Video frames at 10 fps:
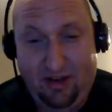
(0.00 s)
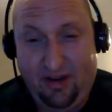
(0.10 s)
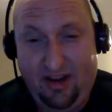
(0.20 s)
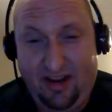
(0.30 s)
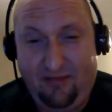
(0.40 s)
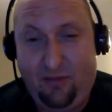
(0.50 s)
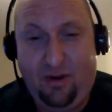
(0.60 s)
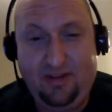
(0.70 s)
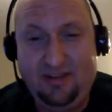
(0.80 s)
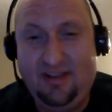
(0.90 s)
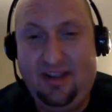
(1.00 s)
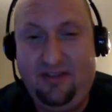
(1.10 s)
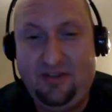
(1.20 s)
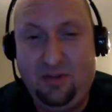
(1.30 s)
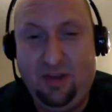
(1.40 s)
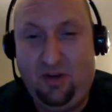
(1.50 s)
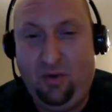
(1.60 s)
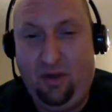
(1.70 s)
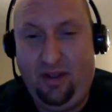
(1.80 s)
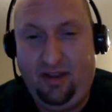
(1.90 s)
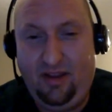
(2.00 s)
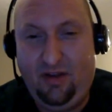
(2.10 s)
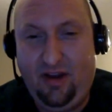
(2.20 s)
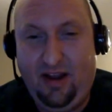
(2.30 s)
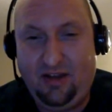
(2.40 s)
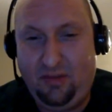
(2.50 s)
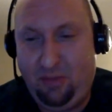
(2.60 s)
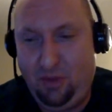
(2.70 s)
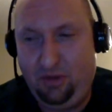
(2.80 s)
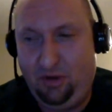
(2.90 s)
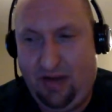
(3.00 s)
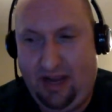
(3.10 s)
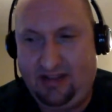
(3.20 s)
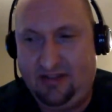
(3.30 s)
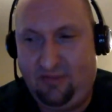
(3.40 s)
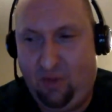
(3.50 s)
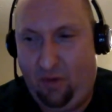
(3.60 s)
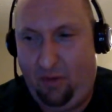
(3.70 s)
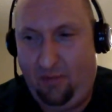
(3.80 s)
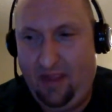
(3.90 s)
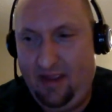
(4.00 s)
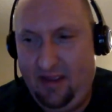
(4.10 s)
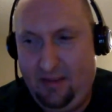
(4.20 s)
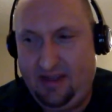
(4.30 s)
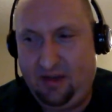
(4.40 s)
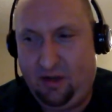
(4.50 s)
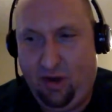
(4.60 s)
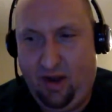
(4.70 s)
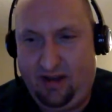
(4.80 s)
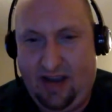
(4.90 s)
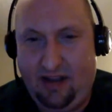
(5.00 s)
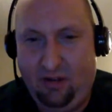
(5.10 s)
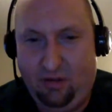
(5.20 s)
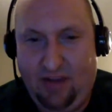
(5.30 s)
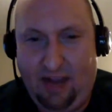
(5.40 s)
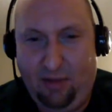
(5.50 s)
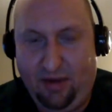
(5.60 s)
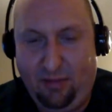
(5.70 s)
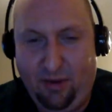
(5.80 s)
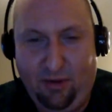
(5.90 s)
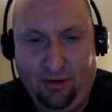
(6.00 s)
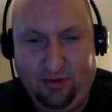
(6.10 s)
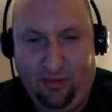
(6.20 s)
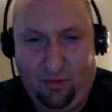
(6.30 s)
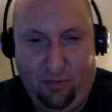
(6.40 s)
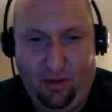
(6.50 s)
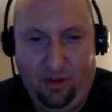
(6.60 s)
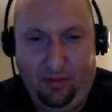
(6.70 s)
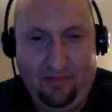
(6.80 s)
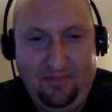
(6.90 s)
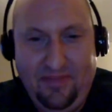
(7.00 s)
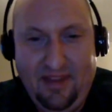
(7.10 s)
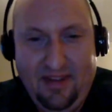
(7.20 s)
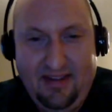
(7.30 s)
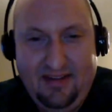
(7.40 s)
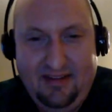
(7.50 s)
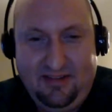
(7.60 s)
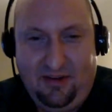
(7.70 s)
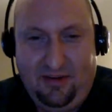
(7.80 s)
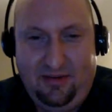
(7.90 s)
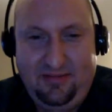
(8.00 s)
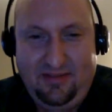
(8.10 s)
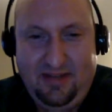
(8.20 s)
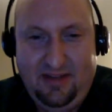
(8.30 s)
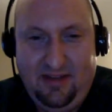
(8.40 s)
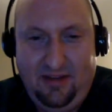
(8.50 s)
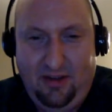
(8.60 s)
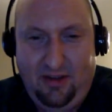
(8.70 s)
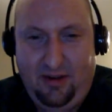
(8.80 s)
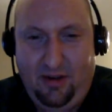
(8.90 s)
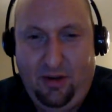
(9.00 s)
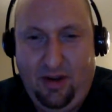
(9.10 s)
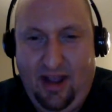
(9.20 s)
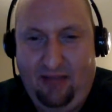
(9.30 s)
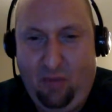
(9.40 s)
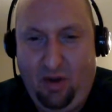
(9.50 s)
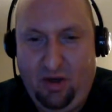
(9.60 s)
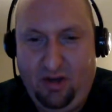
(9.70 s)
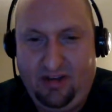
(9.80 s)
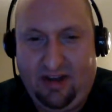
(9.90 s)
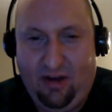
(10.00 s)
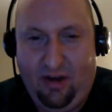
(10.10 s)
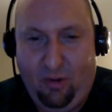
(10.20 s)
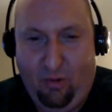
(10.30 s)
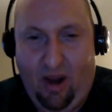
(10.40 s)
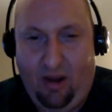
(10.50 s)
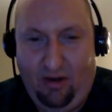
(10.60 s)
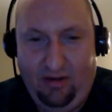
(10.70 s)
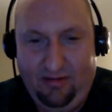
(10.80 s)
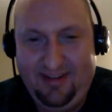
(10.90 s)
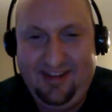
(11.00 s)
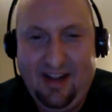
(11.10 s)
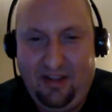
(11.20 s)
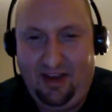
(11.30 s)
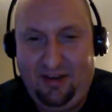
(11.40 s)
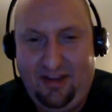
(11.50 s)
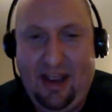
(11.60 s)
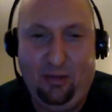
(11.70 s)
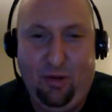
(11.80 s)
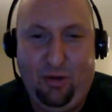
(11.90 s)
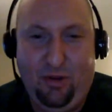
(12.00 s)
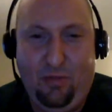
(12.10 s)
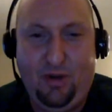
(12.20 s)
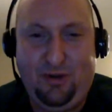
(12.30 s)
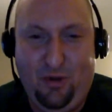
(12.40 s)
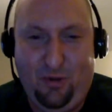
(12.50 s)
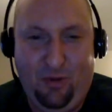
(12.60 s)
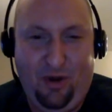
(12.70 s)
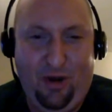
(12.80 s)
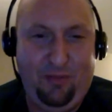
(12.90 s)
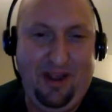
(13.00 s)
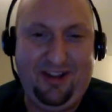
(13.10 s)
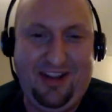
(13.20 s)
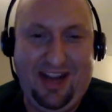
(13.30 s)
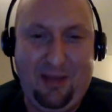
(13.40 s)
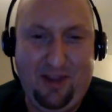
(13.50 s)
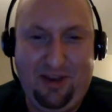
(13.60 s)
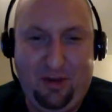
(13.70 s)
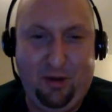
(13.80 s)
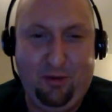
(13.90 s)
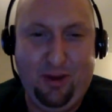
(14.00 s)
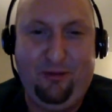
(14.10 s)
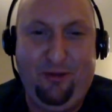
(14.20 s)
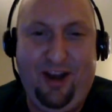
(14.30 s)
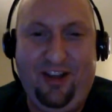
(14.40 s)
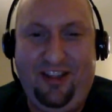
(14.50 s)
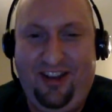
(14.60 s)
get for it and stuff. It's really cool. You can actually build little cases for them and basically create tiny little tablet computers with them. So you could have one you just carried around that downloaded the book to it when it automatically came in. You could read it right on there.